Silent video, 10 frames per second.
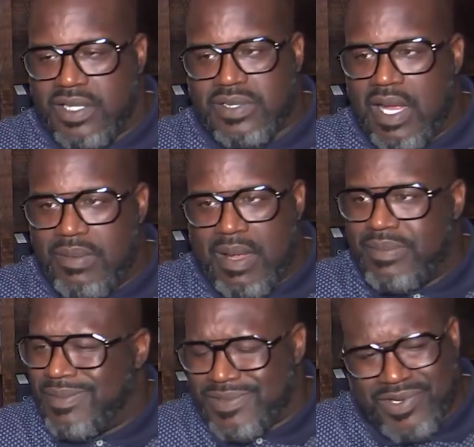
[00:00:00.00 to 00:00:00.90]
Yeah, so
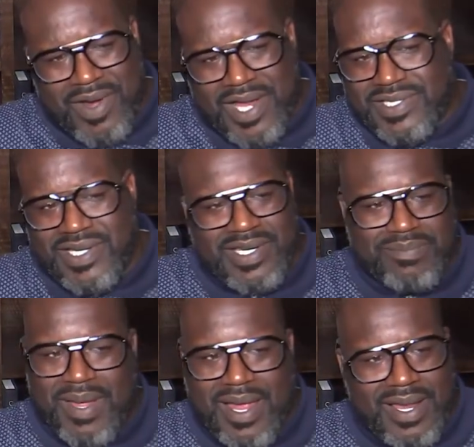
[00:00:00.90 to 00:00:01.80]
I'm scratching
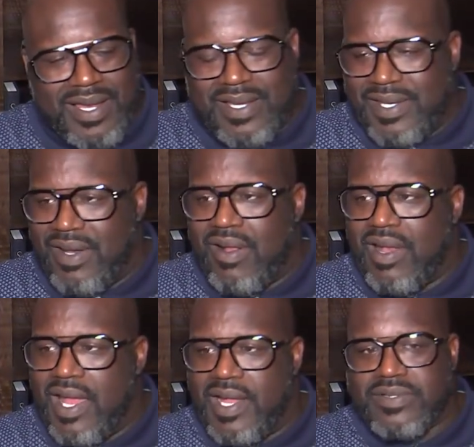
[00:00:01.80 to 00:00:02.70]
and battling, did
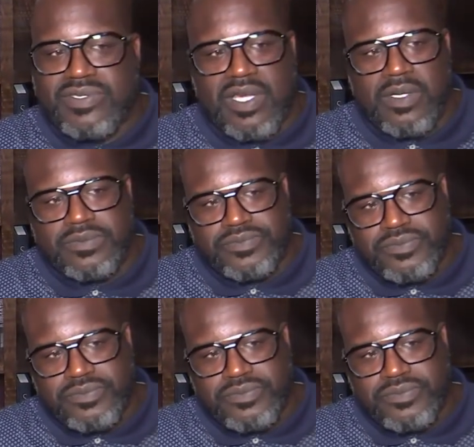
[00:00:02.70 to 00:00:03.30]
all that. So